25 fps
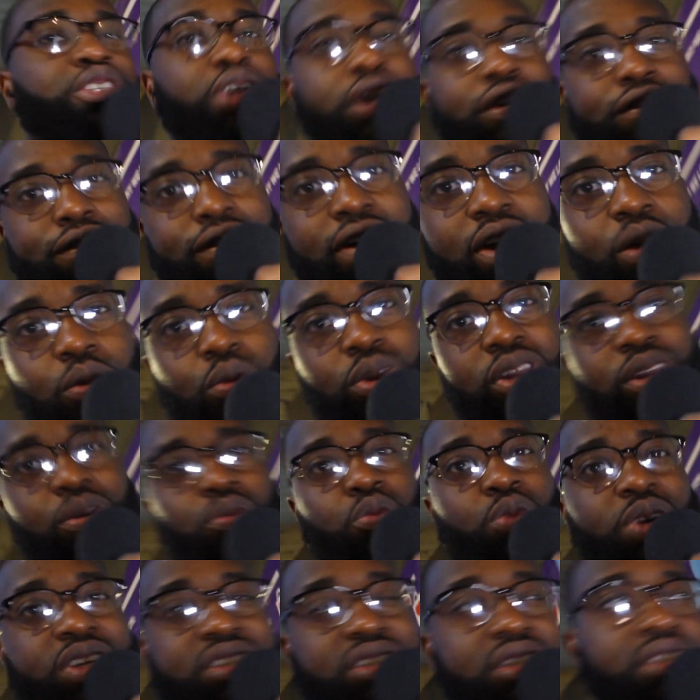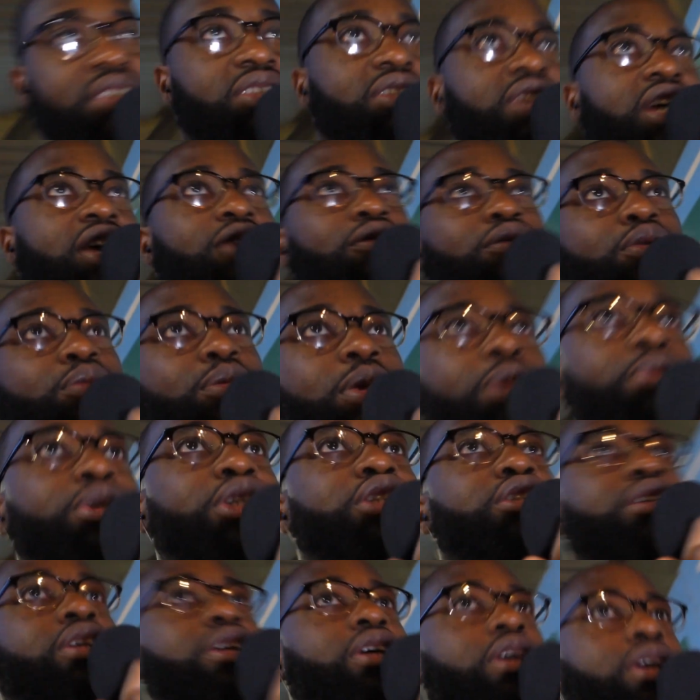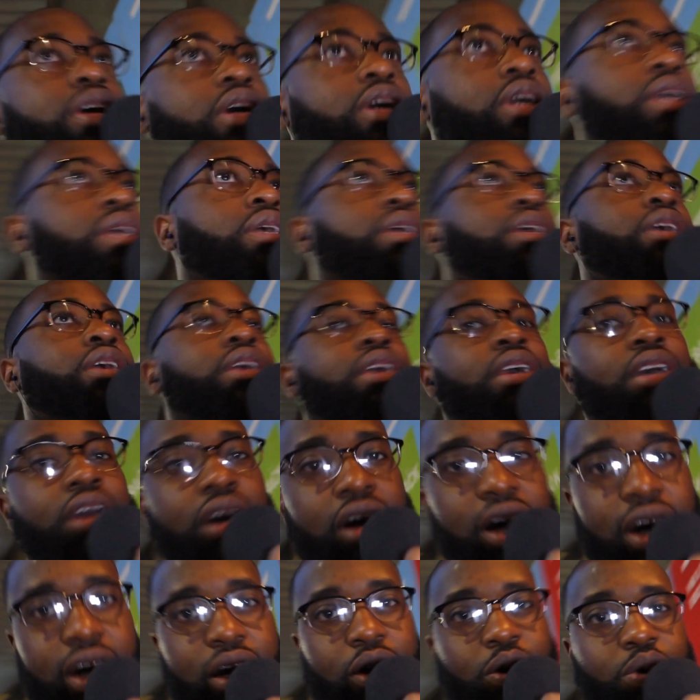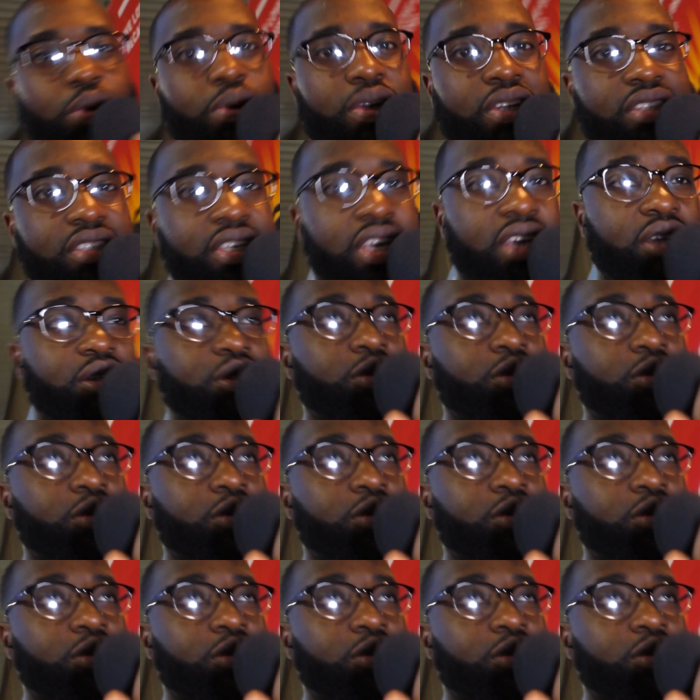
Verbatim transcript: Trying to find out what the wings are saying for Mama Jerk. Alright, cool, let's get